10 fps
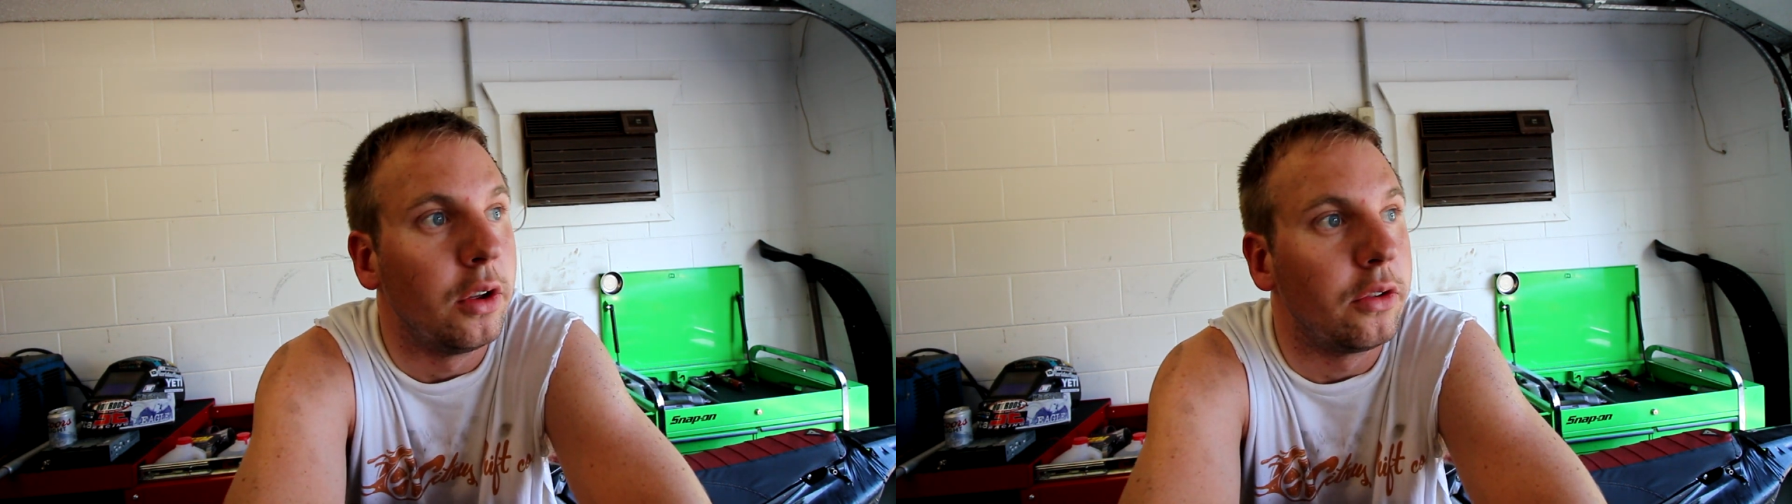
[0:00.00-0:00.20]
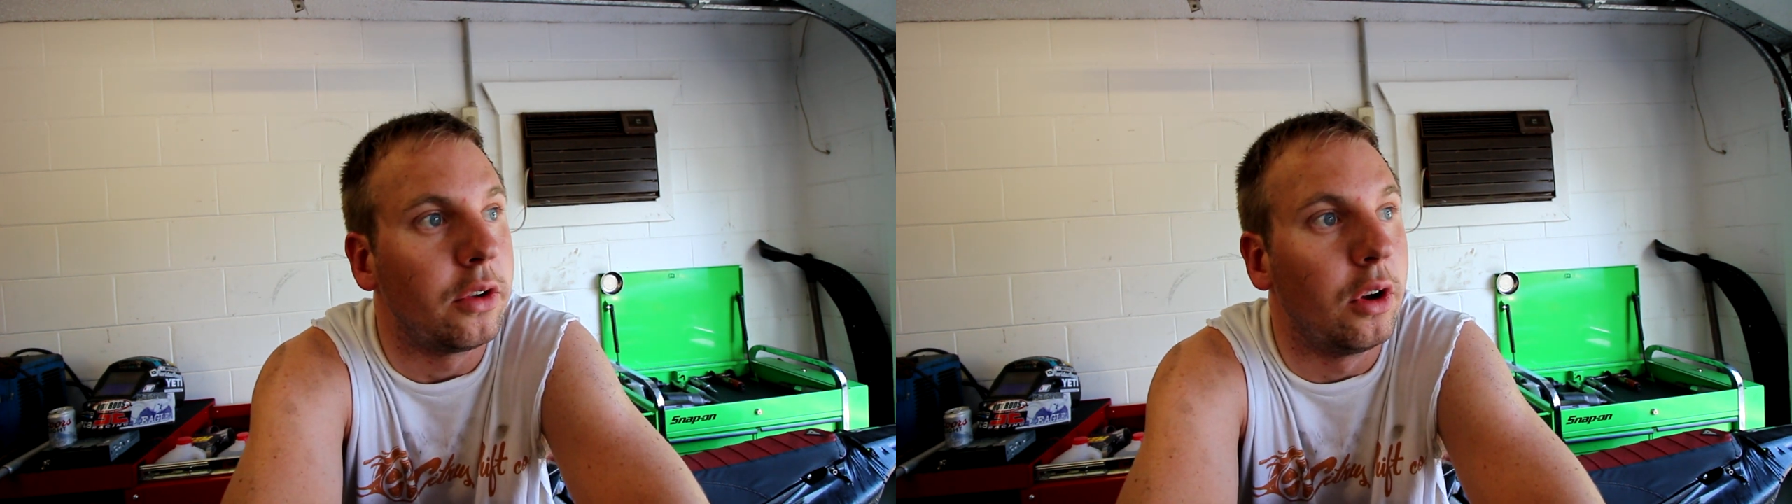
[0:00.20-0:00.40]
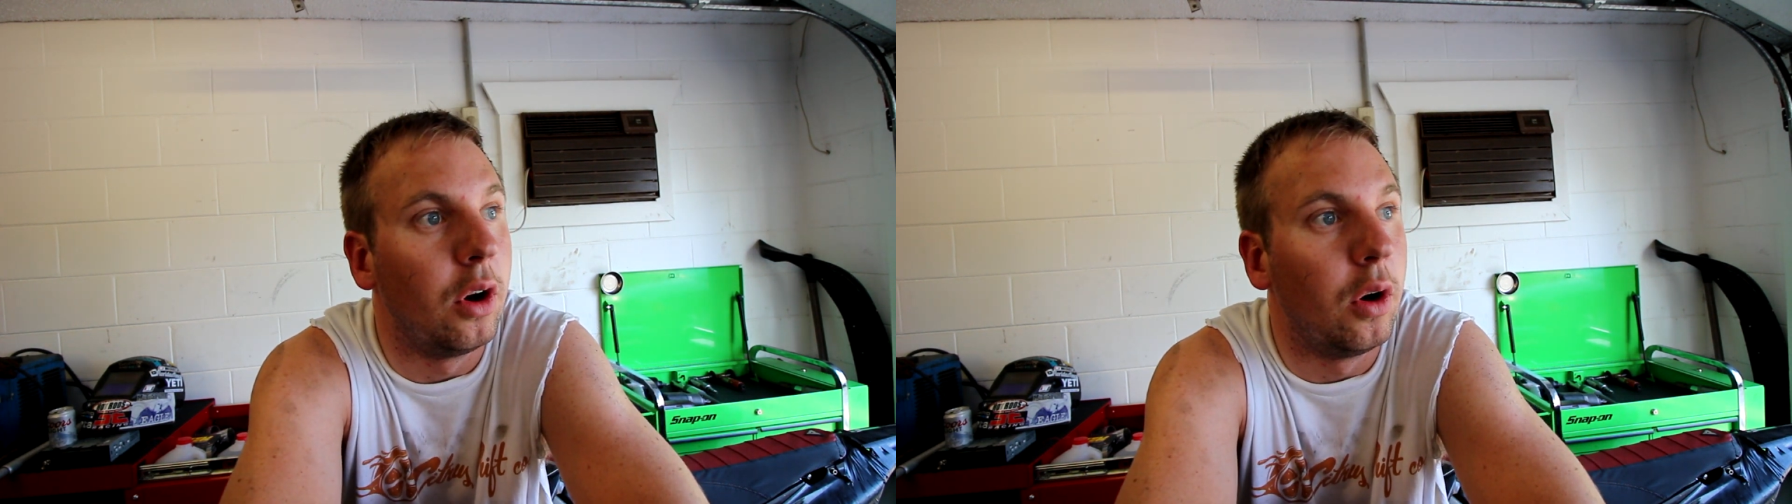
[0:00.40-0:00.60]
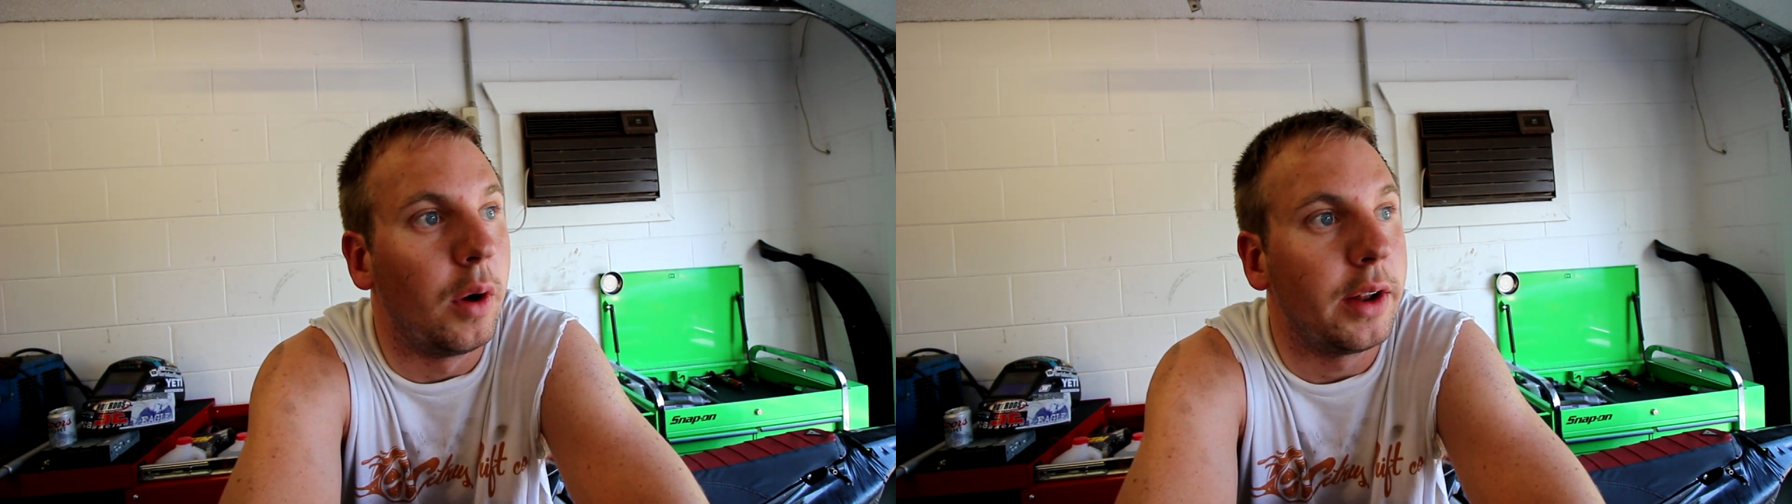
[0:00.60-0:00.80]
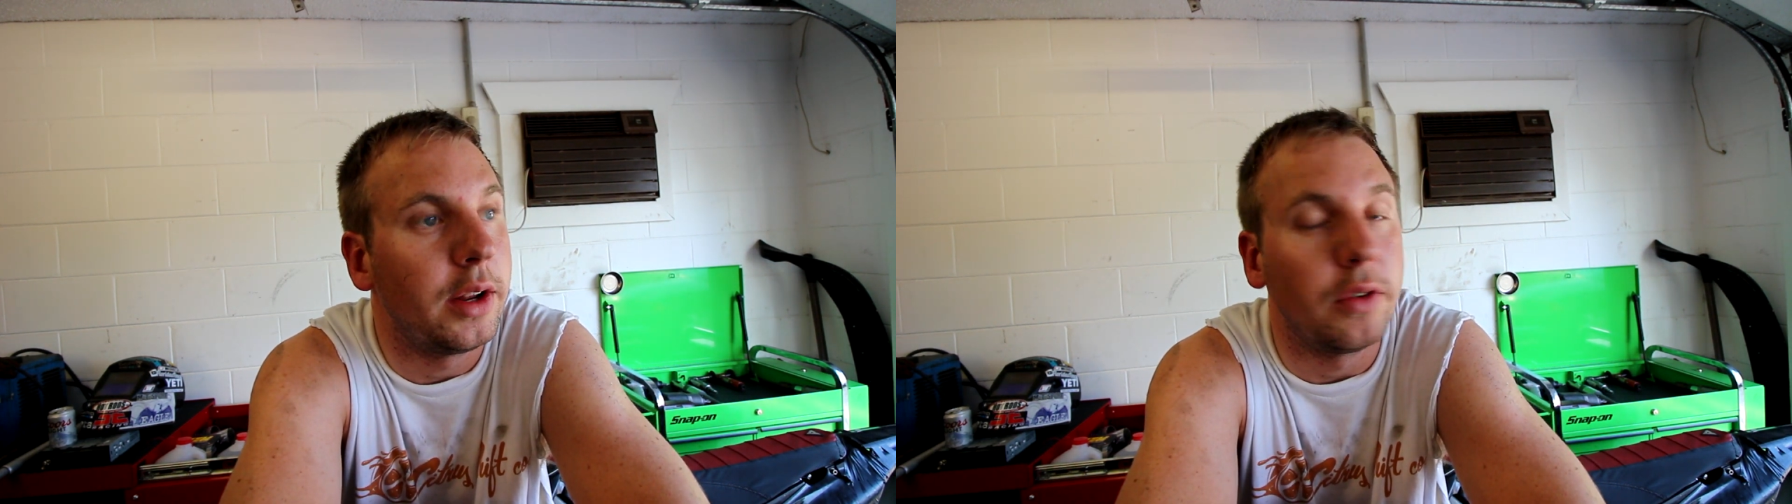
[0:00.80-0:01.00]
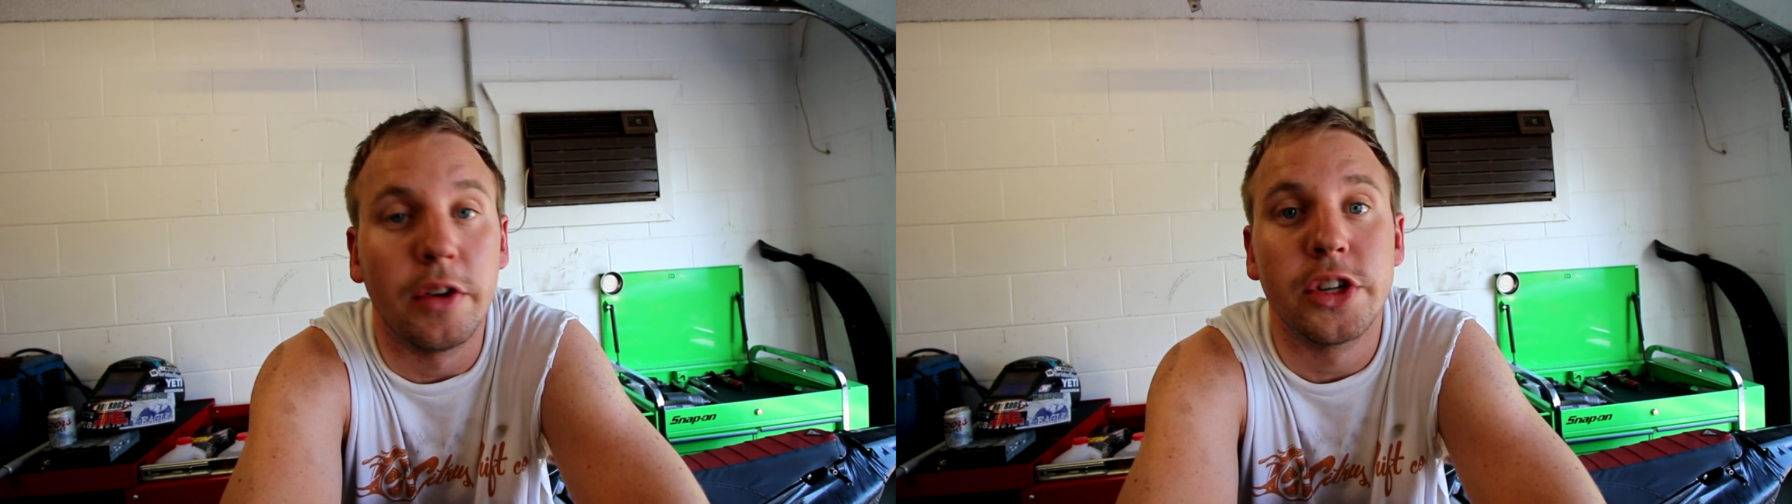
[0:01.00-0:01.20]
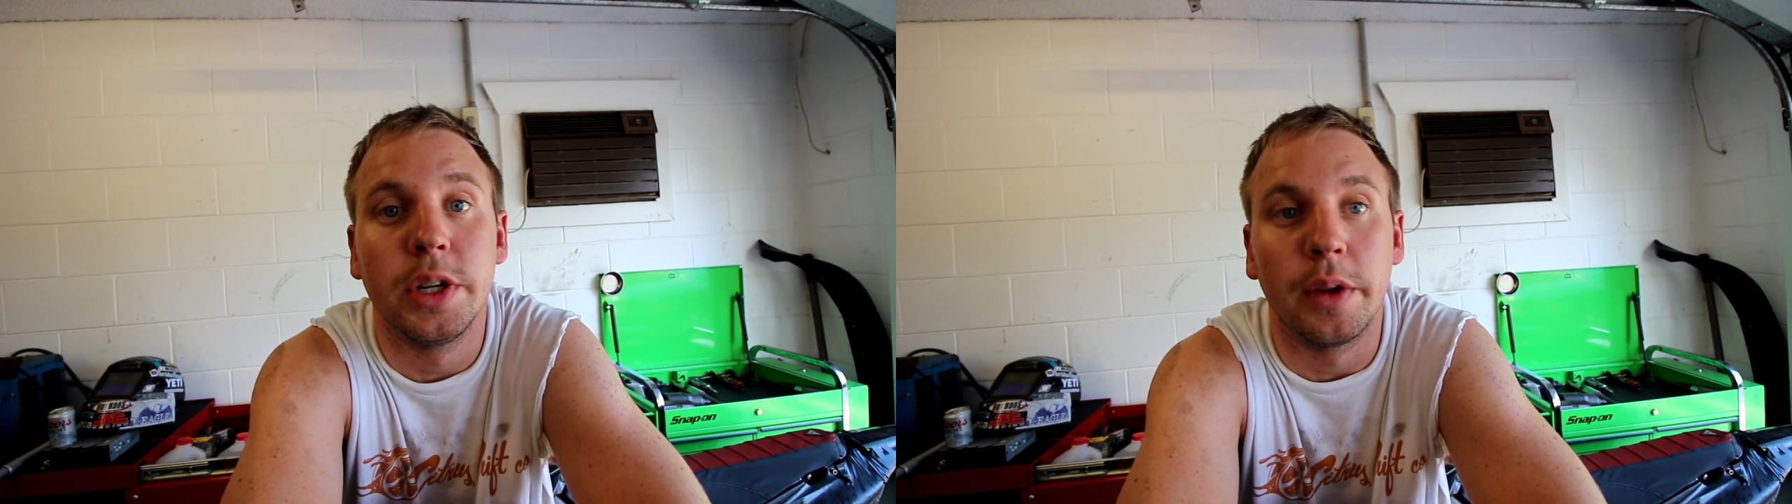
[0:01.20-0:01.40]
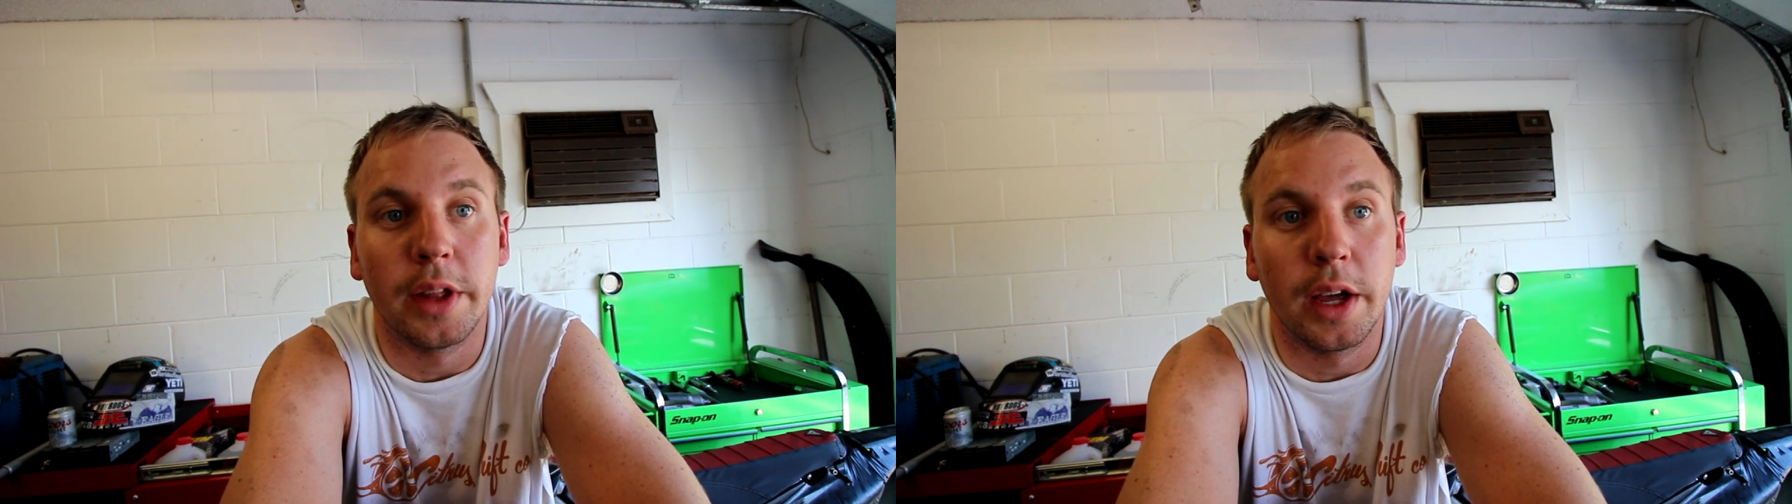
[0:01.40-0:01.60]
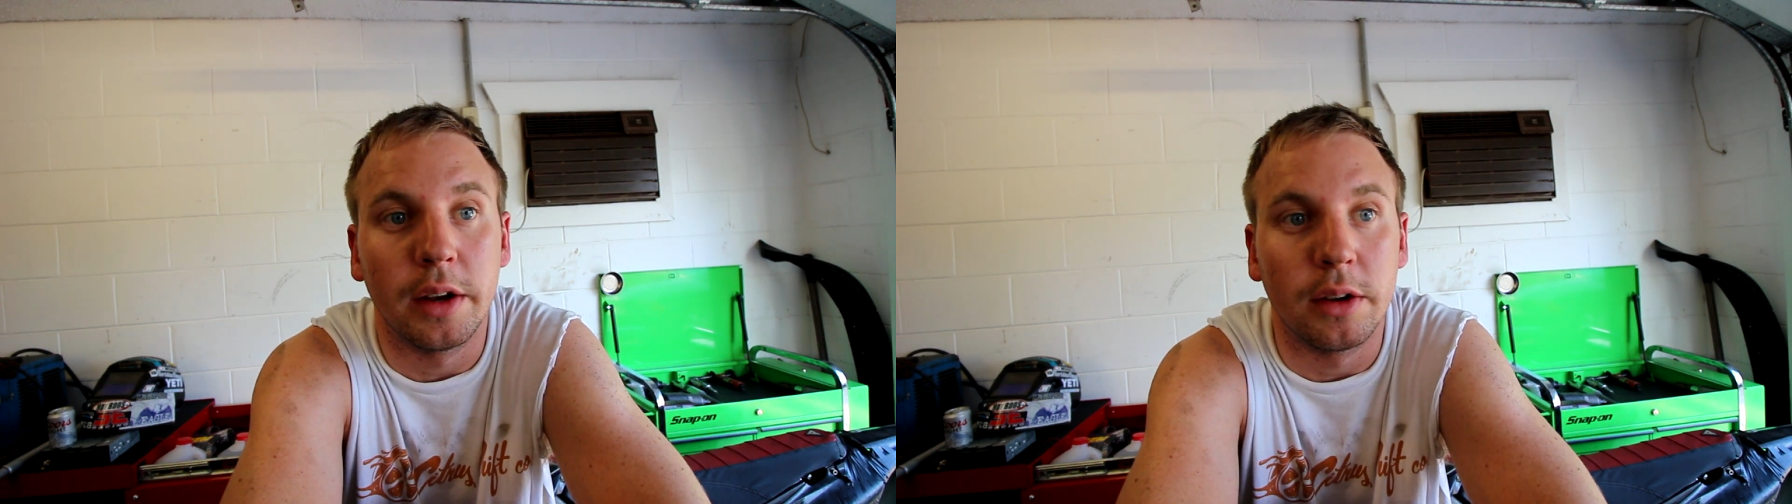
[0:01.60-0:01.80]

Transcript: So I need to finish doing that.